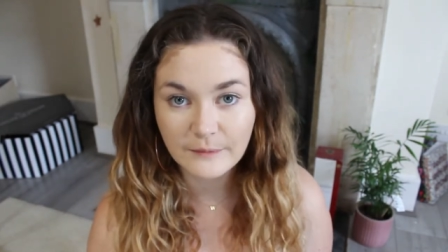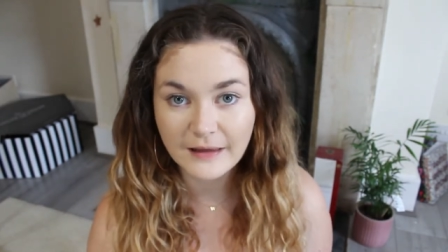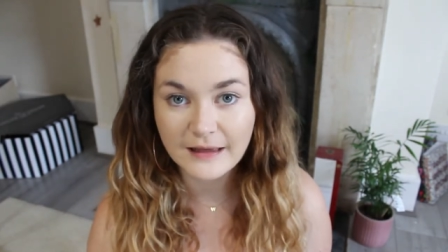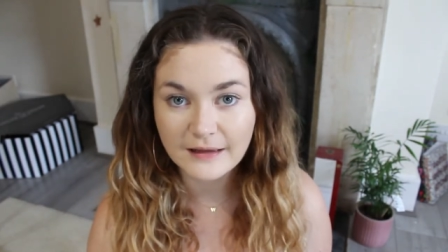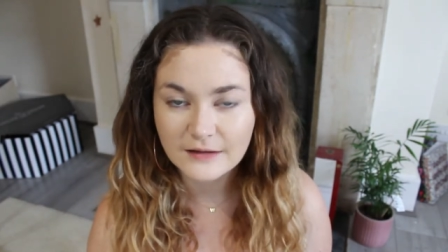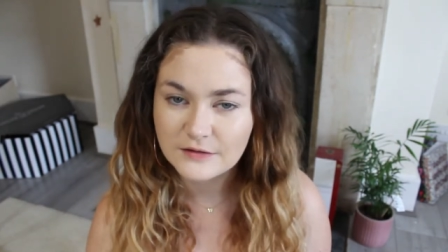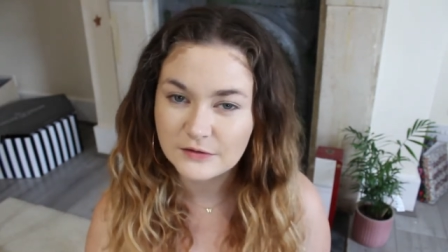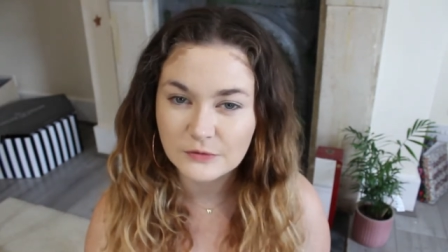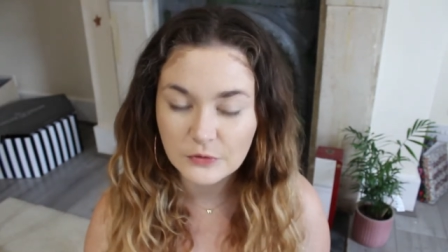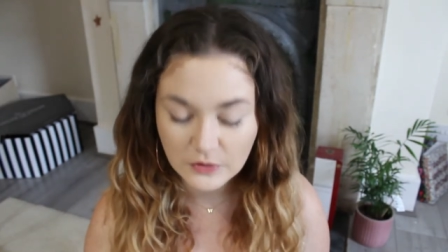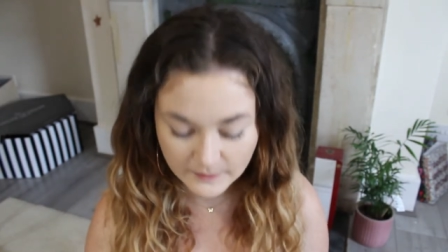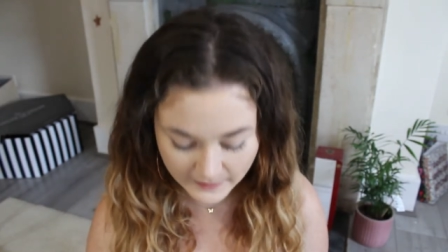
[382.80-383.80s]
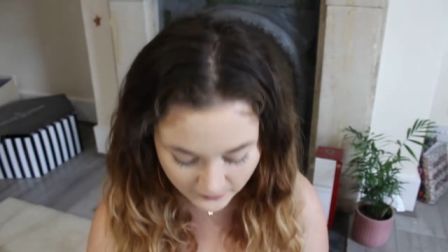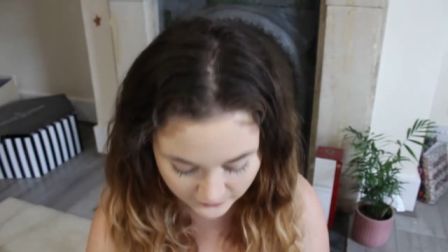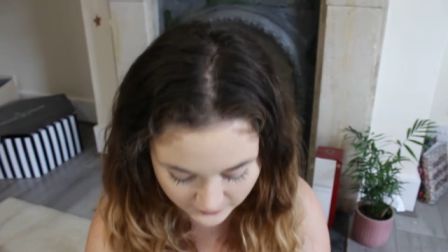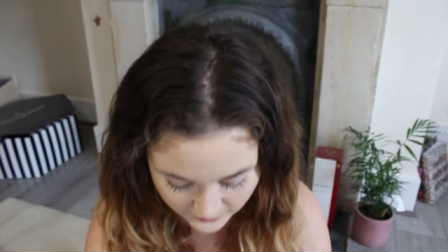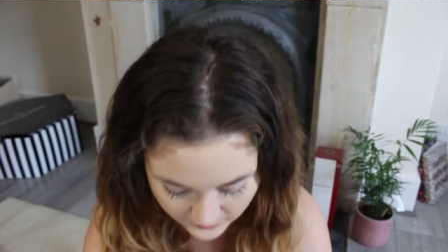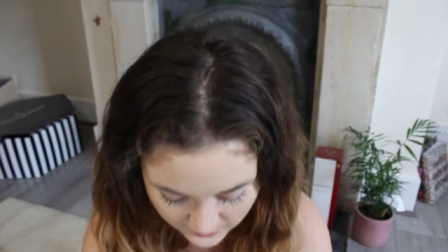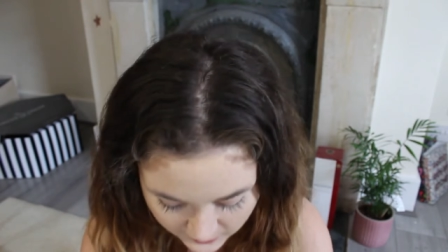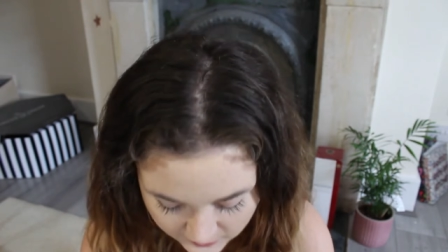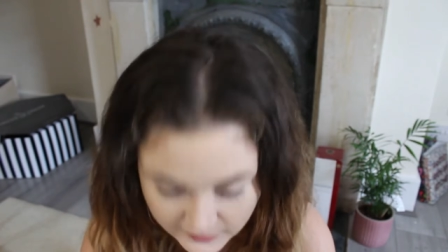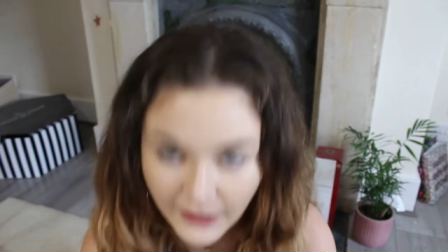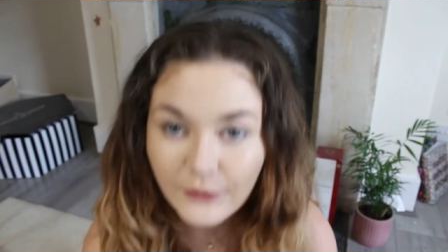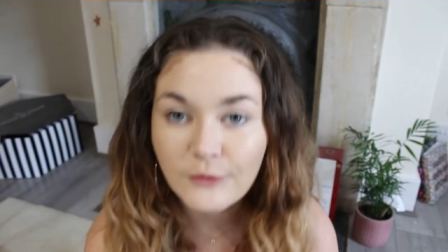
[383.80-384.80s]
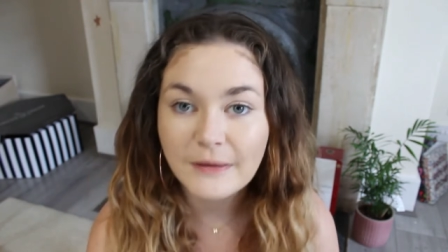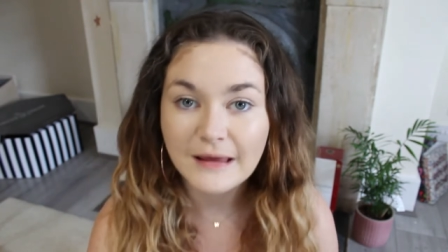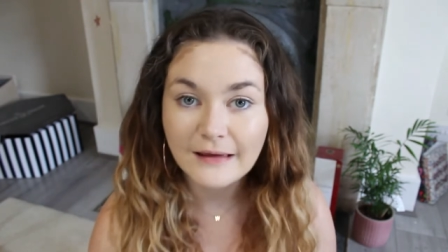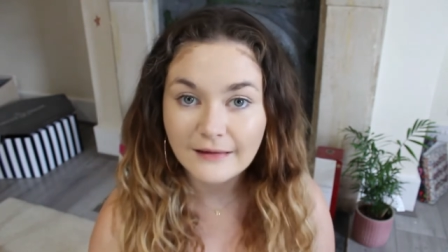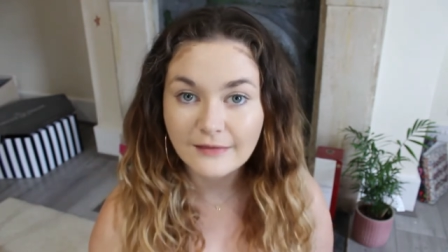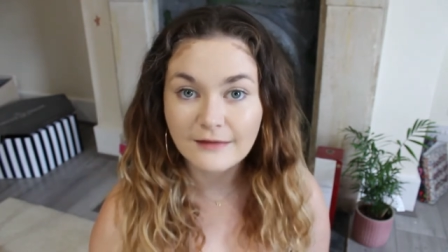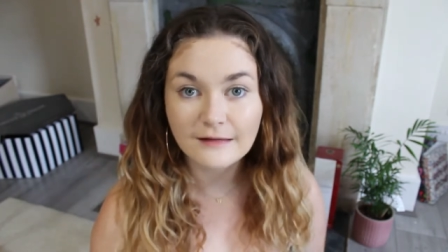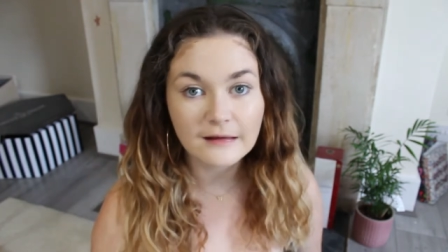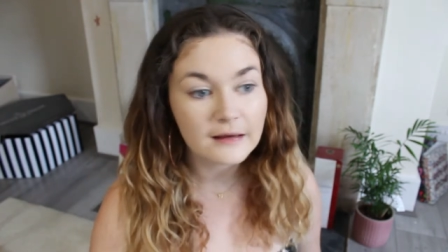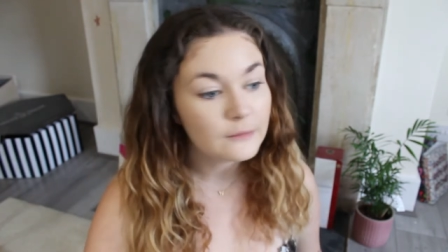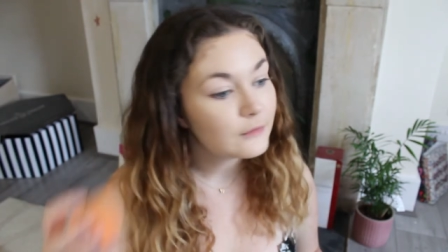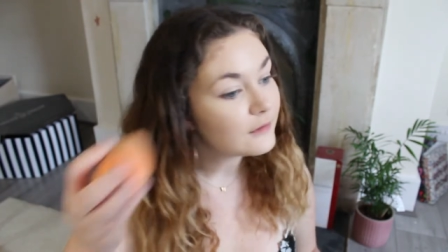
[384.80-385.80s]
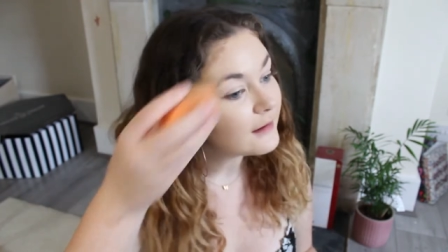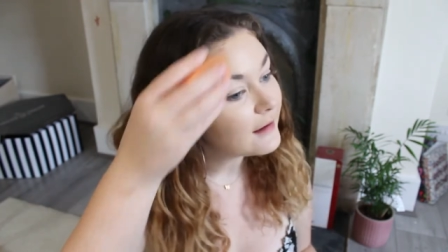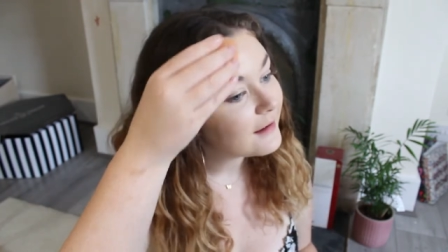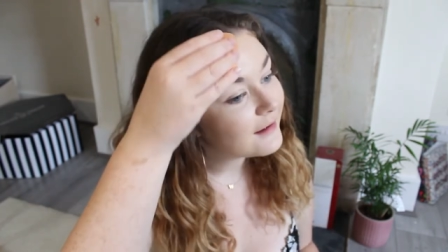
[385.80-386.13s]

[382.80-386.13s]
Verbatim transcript: me to talk about, that would be the day, wouldn't it?